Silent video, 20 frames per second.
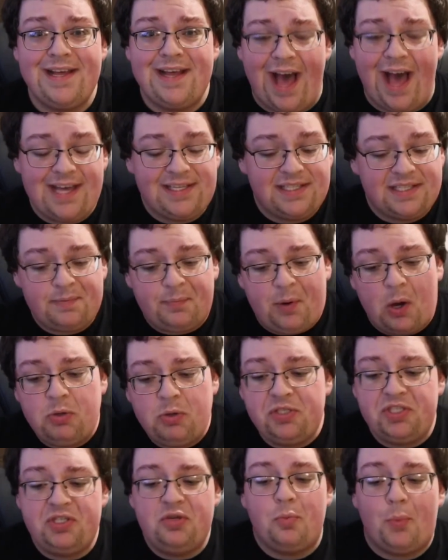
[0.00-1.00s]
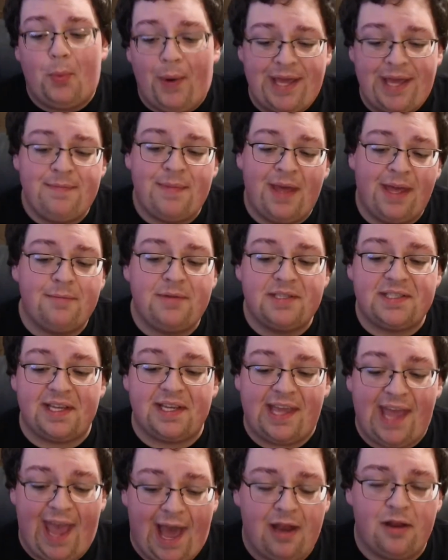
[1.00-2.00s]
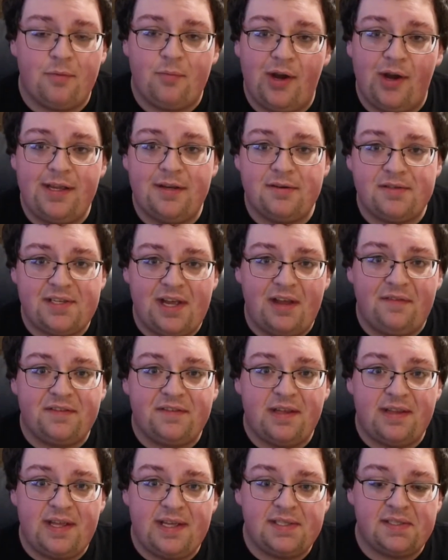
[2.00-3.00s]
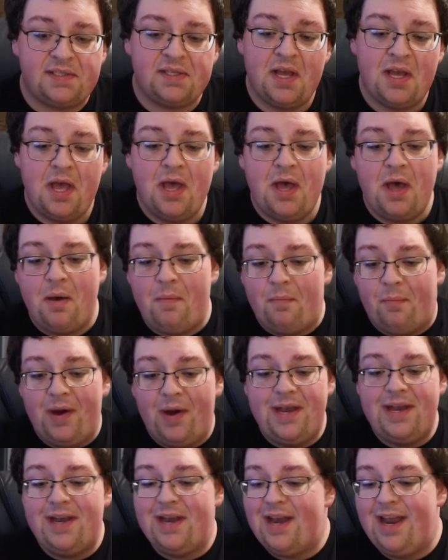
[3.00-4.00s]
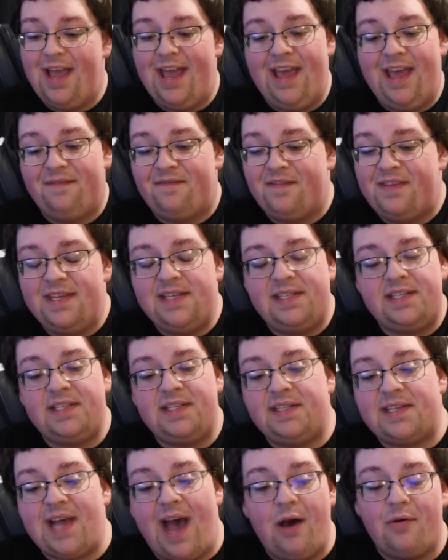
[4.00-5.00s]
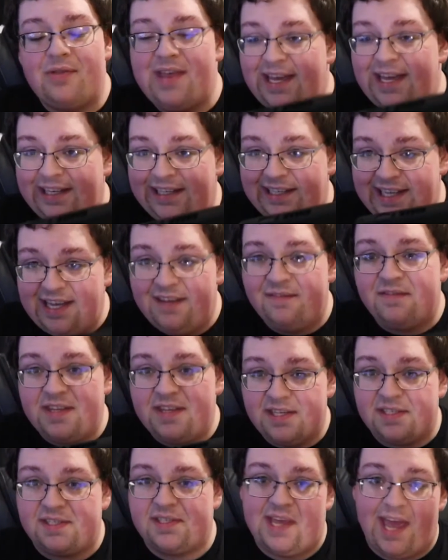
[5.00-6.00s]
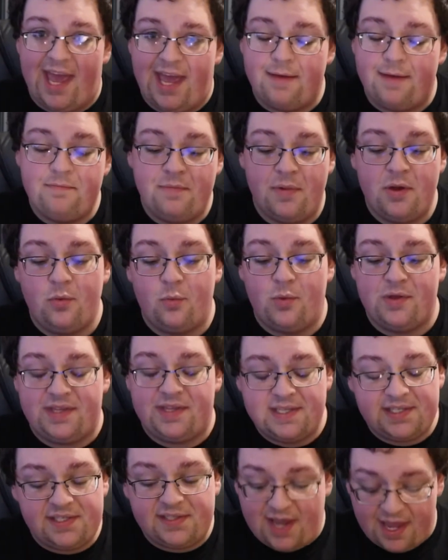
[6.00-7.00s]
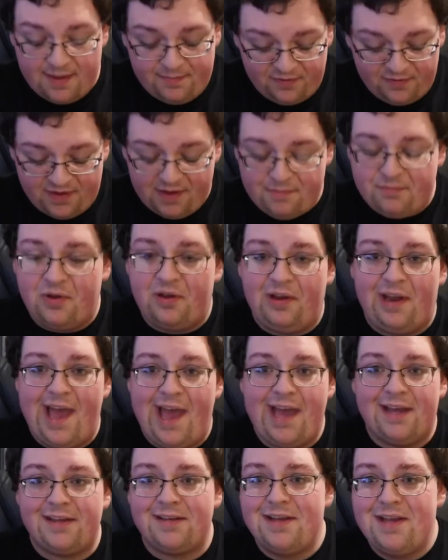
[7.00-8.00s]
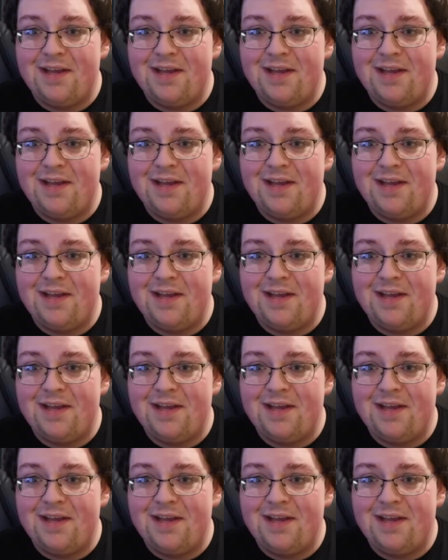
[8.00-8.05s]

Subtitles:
I suppose you might be able to calibrate yourself to this, but if this is how they leave this game, with this type of input lag,